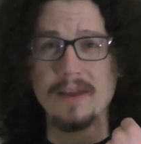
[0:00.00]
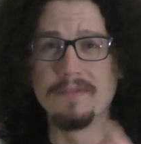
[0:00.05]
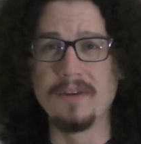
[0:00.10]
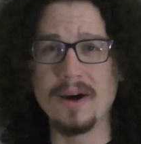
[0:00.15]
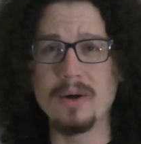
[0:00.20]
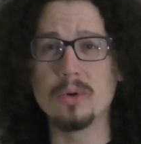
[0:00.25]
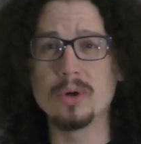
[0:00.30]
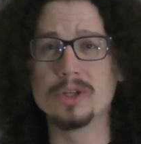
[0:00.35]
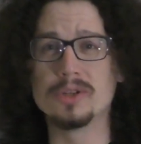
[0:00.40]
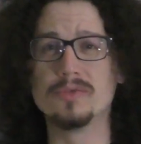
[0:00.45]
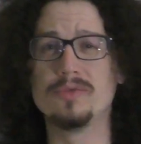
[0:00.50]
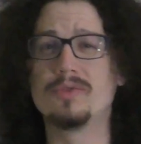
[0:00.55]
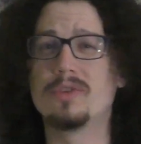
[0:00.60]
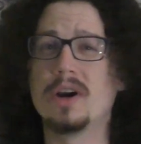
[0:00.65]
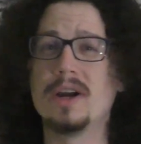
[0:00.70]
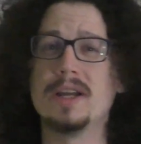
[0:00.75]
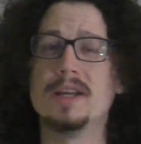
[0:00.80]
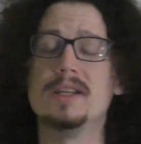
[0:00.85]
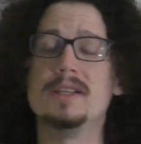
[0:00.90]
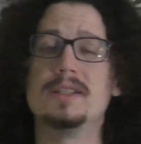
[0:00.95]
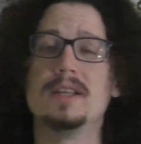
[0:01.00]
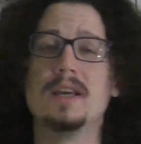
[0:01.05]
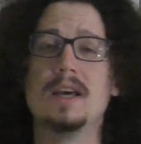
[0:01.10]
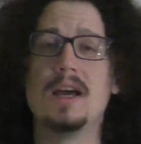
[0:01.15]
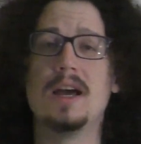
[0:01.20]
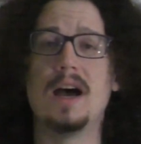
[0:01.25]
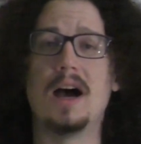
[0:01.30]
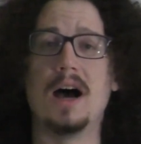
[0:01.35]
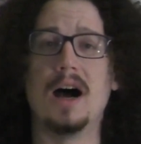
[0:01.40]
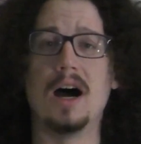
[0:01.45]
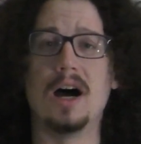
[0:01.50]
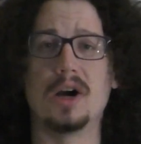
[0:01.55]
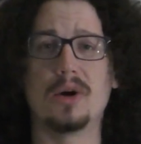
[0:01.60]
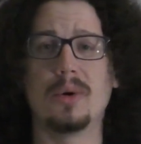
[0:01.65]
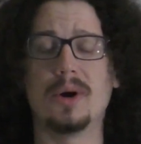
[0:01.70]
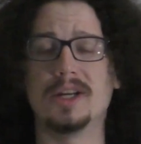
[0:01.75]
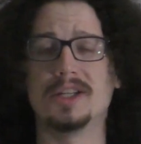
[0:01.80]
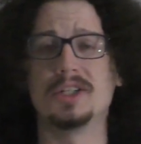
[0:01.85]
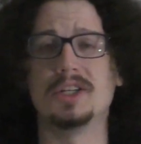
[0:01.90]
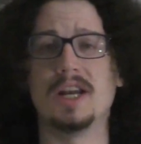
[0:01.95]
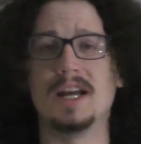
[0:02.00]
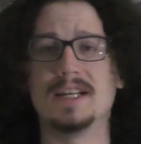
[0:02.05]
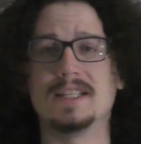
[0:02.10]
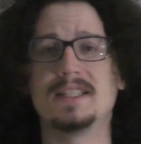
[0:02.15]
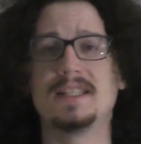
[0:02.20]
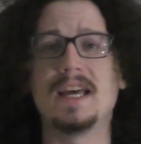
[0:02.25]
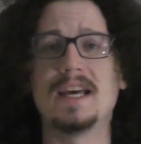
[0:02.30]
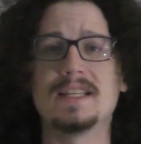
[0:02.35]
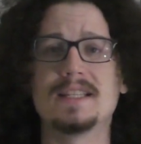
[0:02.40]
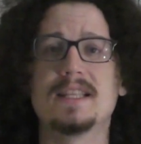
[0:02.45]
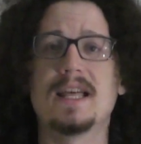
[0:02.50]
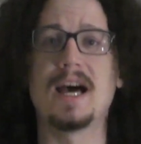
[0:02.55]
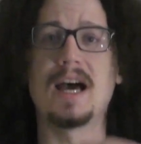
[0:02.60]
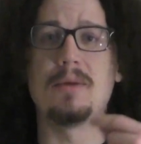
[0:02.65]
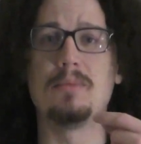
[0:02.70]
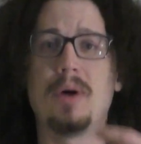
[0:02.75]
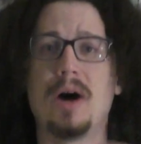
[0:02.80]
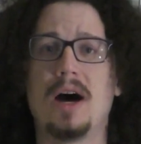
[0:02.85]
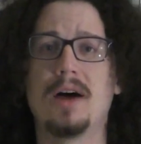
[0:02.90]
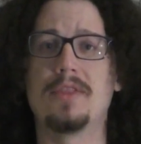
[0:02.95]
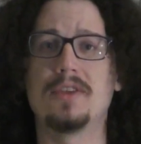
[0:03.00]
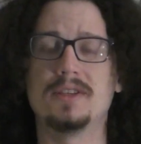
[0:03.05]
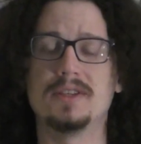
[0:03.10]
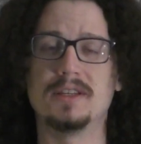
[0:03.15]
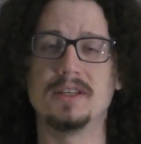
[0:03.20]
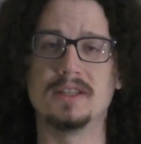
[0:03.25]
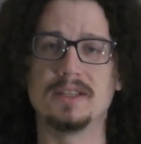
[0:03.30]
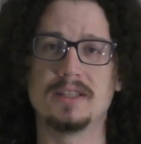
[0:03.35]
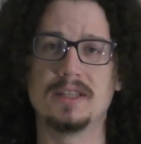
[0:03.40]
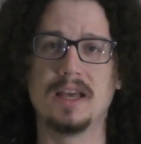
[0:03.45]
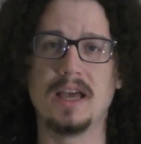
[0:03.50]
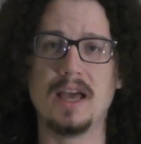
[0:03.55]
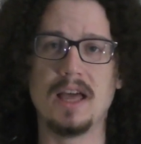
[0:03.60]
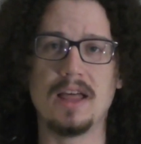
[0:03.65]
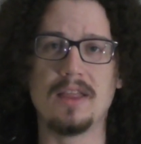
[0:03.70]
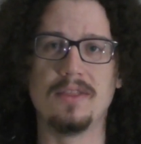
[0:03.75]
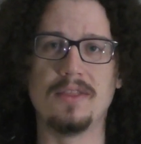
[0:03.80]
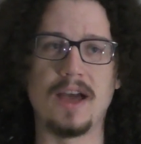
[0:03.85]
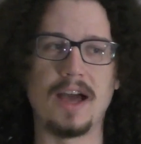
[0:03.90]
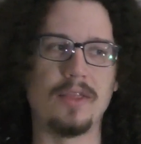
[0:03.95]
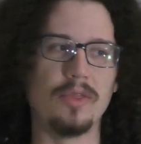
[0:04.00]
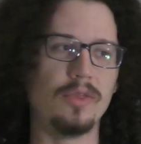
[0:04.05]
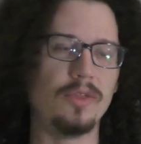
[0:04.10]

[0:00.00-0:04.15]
right, and kind of the properties of hypothesis testing in general.